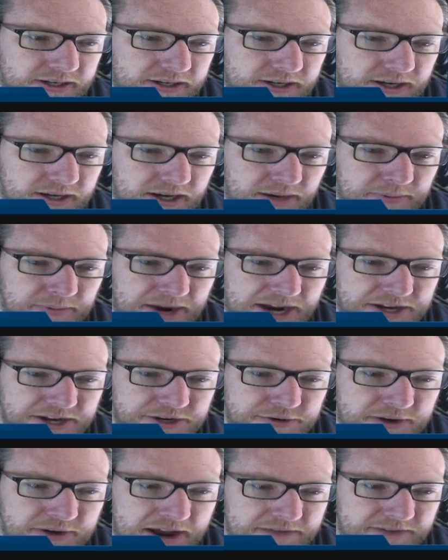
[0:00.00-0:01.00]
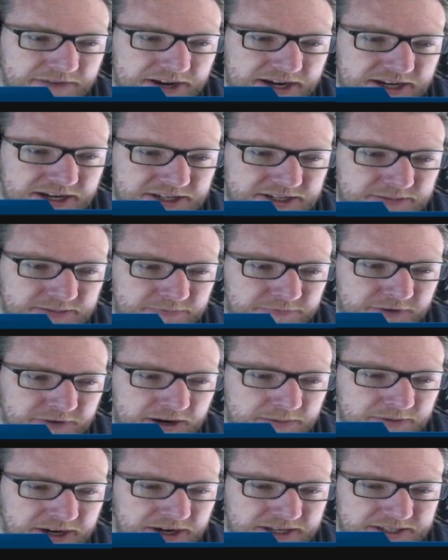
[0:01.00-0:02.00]
I do have a custom frame
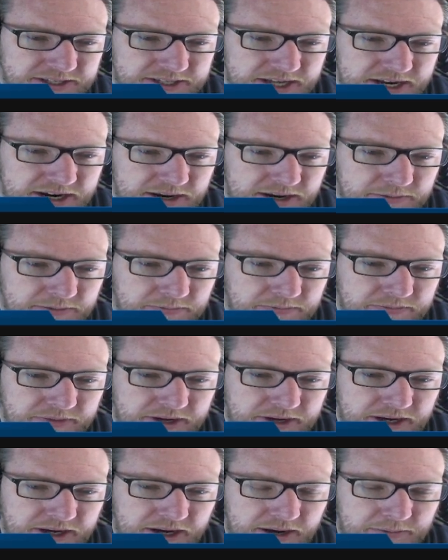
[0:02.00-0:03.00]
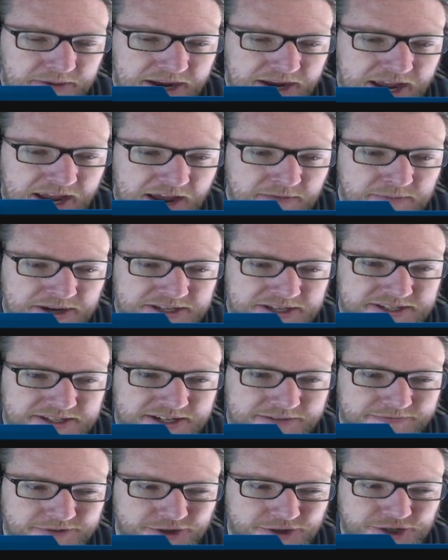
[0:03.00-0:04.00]
rate set up. I have mine set
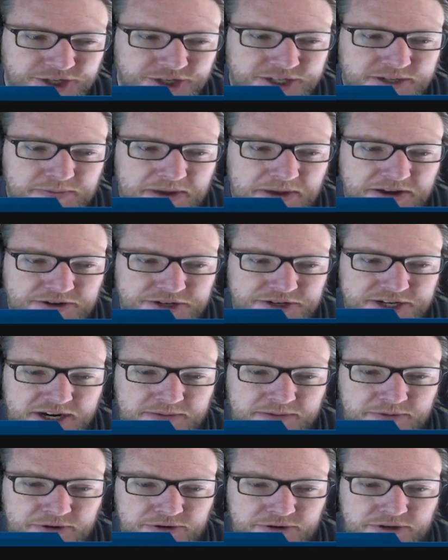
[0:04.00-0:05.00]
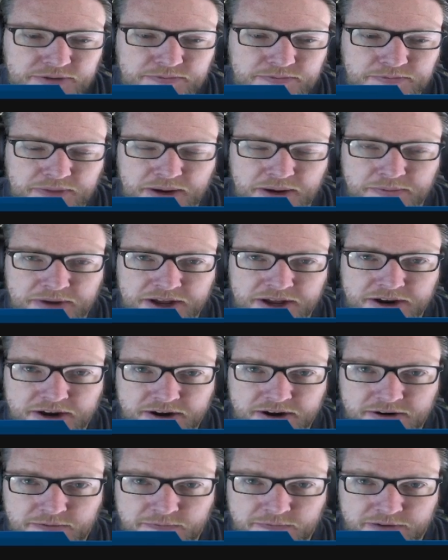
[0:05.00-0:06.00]
for just about double my
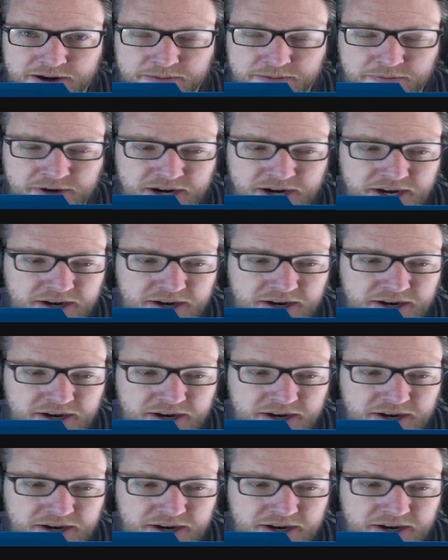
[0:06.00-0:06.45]
monitor frame rate.